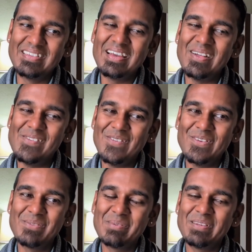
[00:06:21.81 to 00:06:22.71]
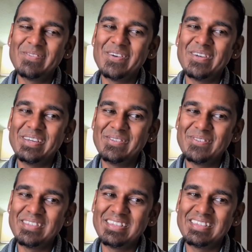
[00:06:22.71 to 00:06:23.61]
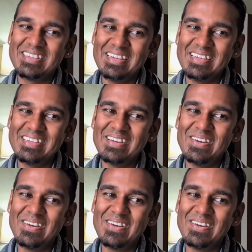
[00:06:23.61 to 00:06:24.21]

California's been a very interesting state.